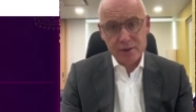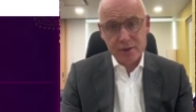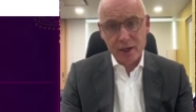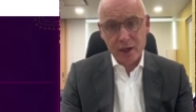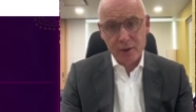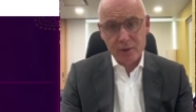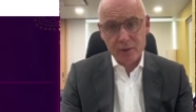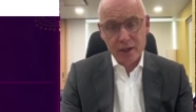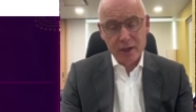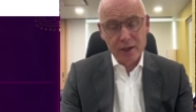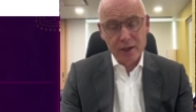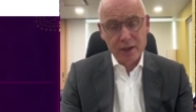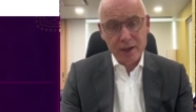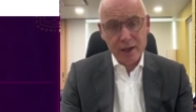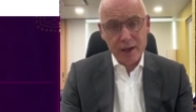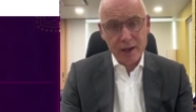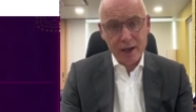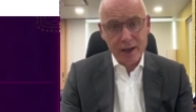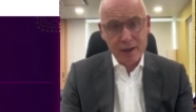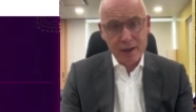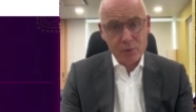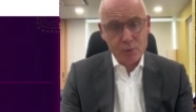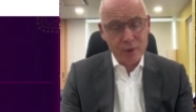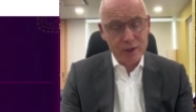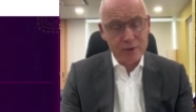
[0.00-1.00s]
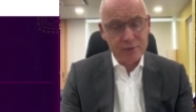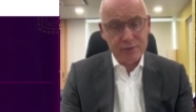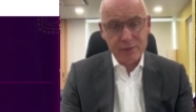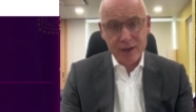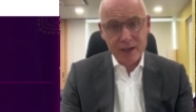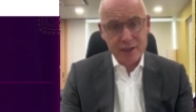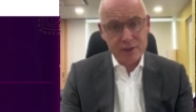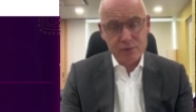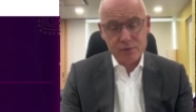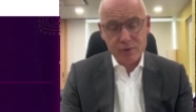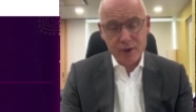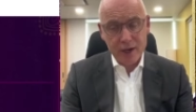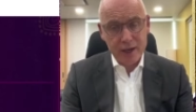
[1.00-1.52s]
So
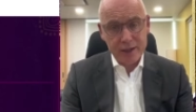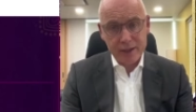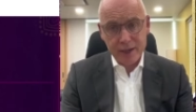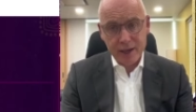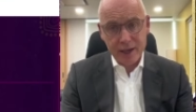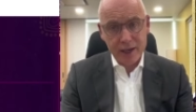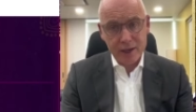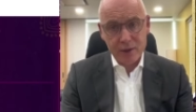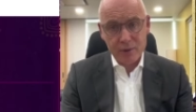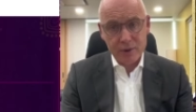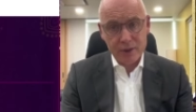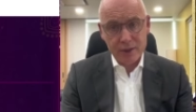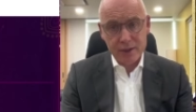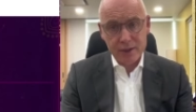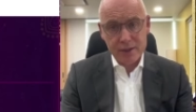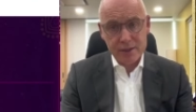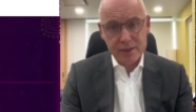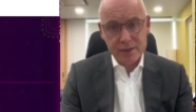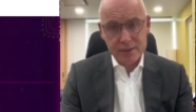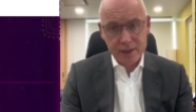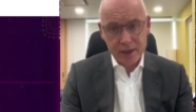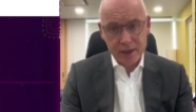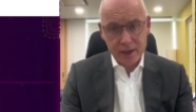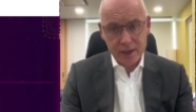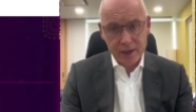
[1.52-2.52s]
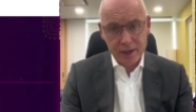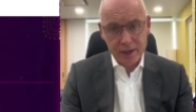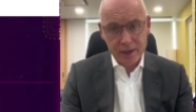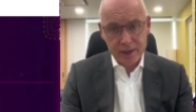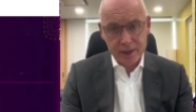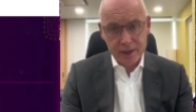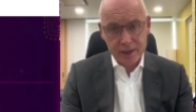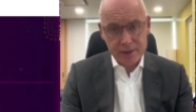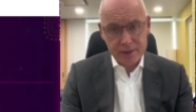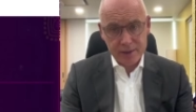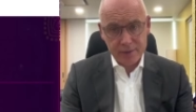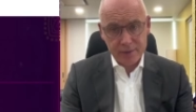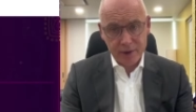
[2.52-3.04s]
VinFast right now is a
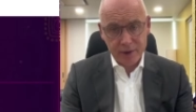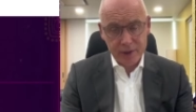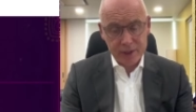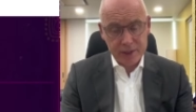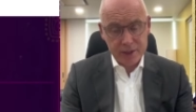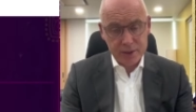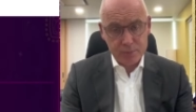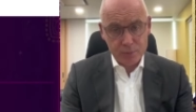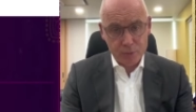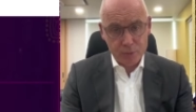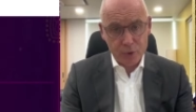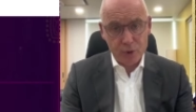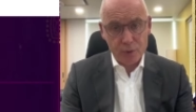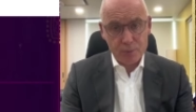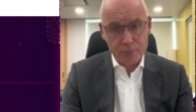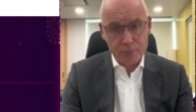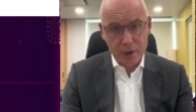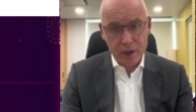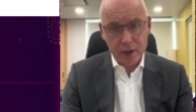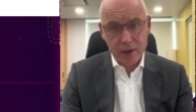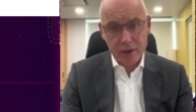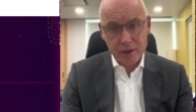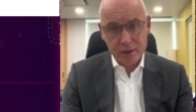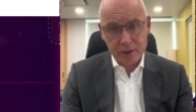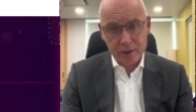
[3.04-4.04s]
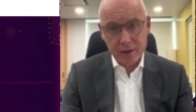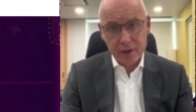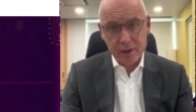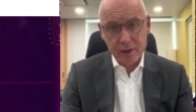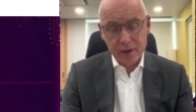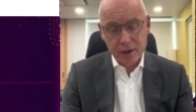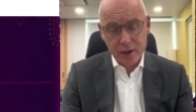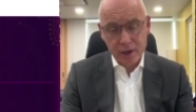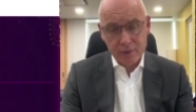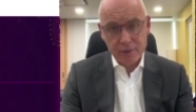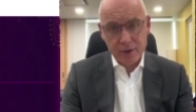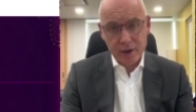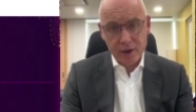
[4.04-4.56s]
very small part
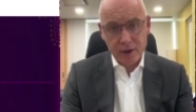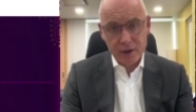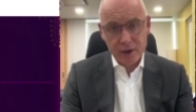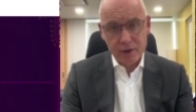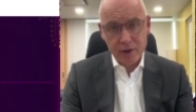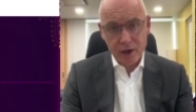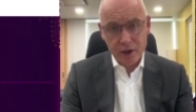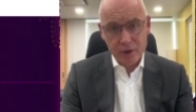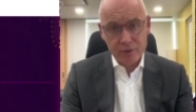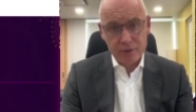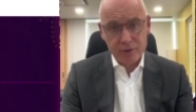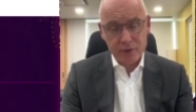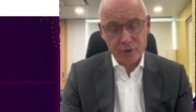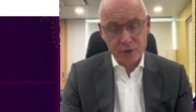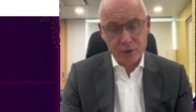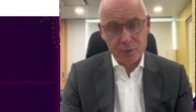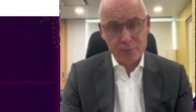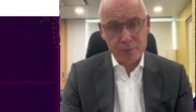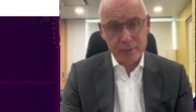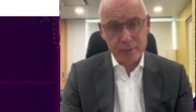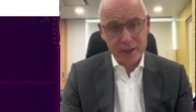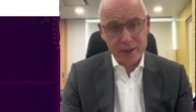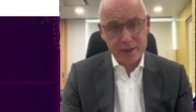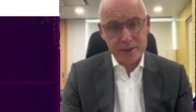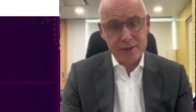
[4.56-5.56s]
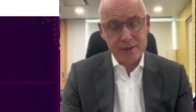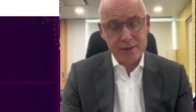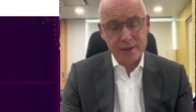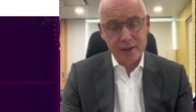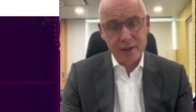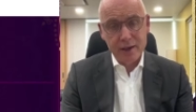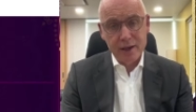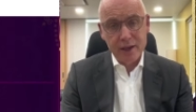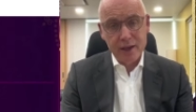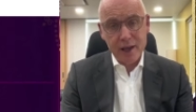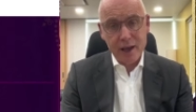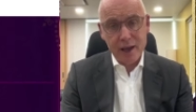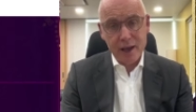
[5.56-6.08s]
of our overall mix.
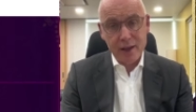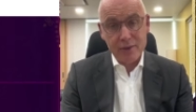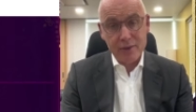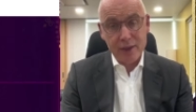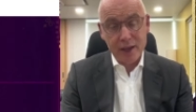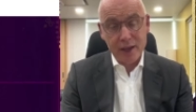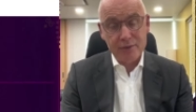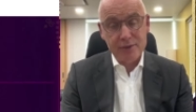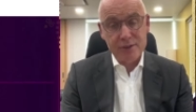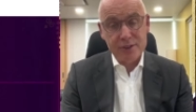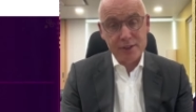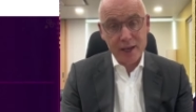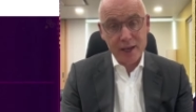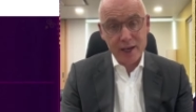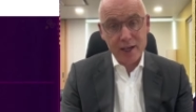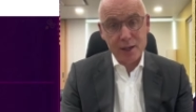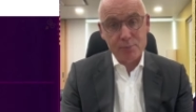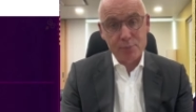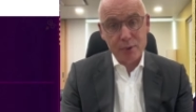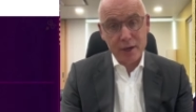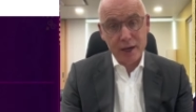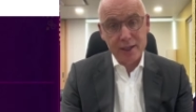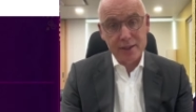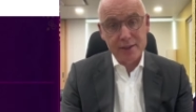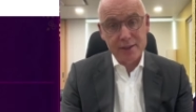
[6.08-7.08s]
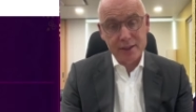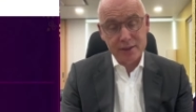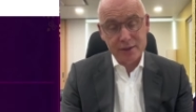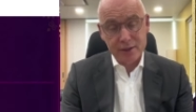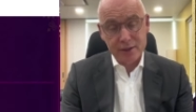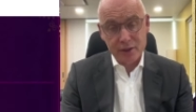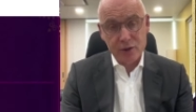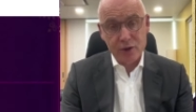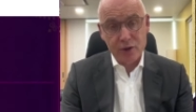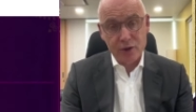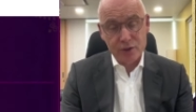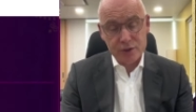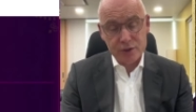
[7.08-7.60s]
They've celebrated
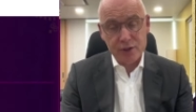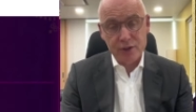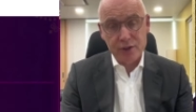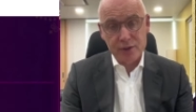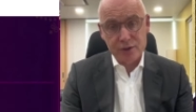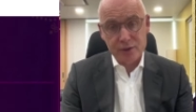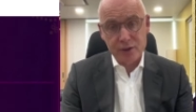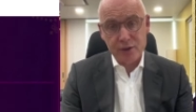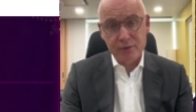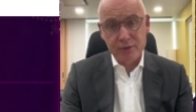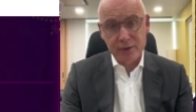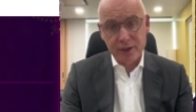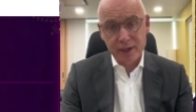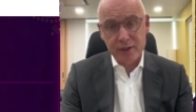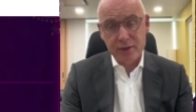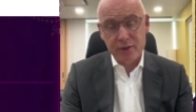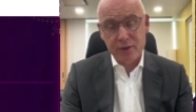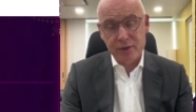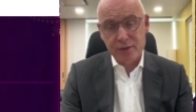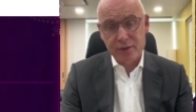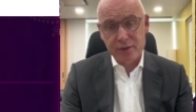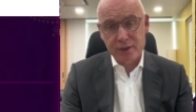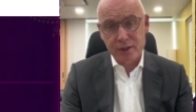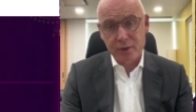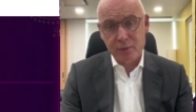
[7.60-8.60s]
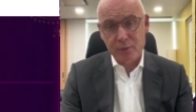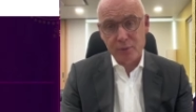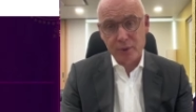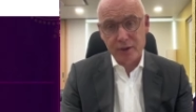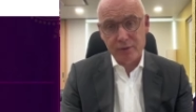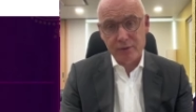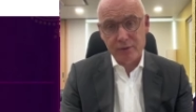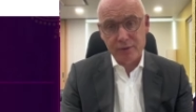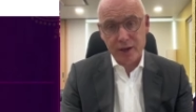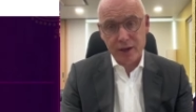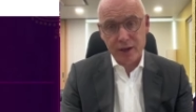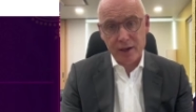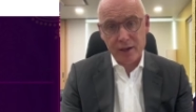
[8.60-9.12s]
the launch of the two vehicles that
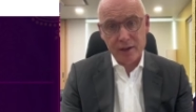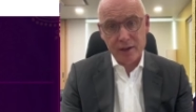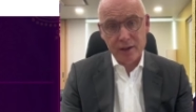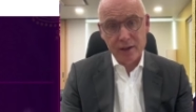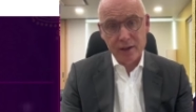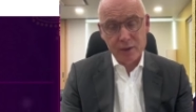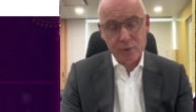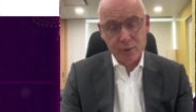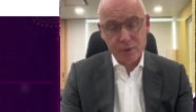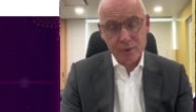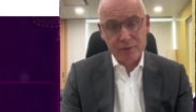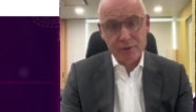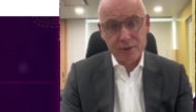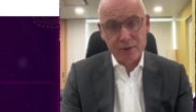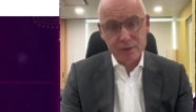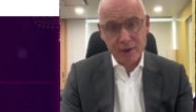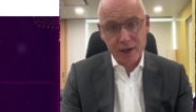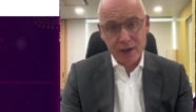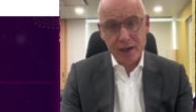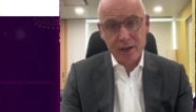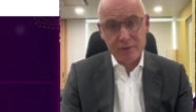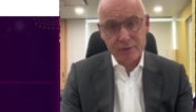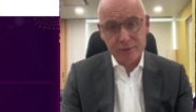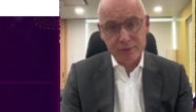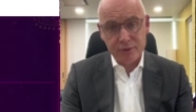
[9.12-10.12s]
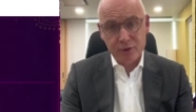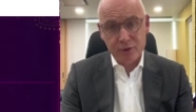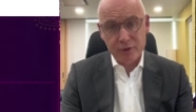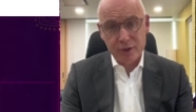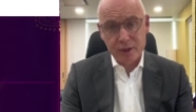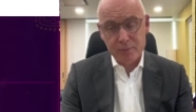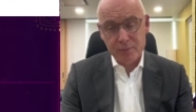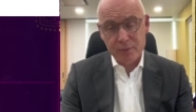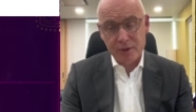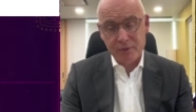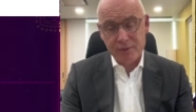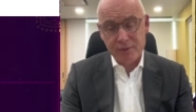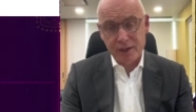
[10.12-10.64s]
we've developed for
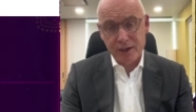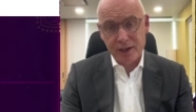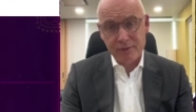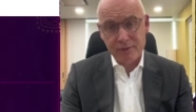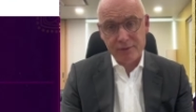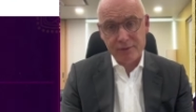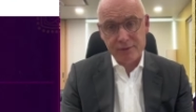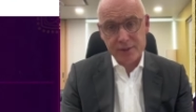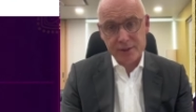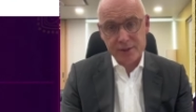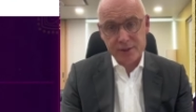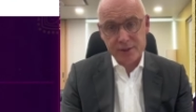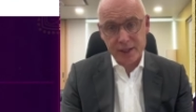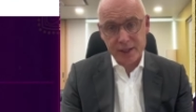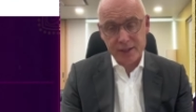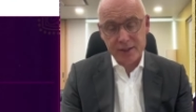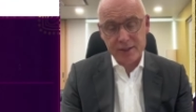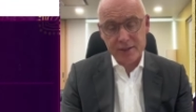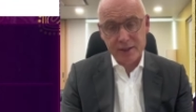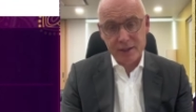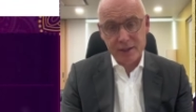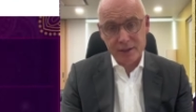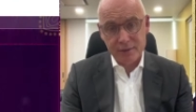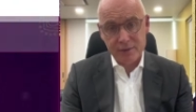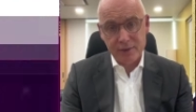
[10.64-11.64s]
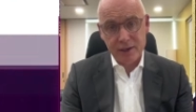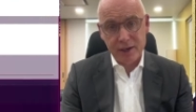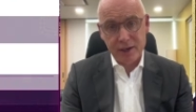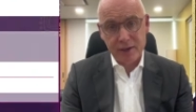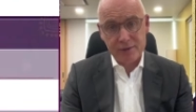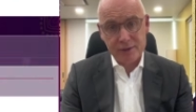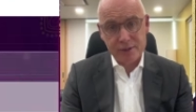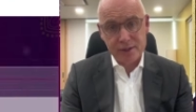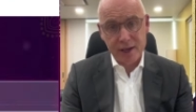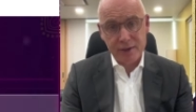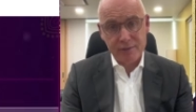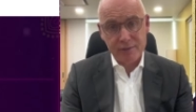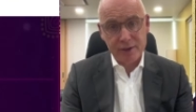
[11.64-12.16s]
them, the VF 6 and the
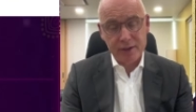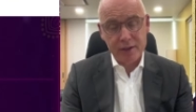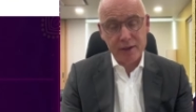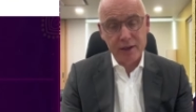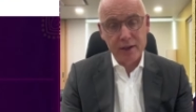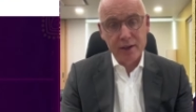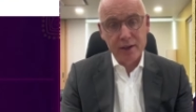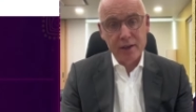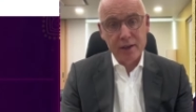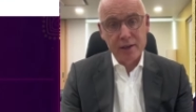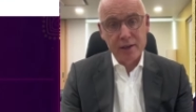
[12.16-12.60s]
VF 7.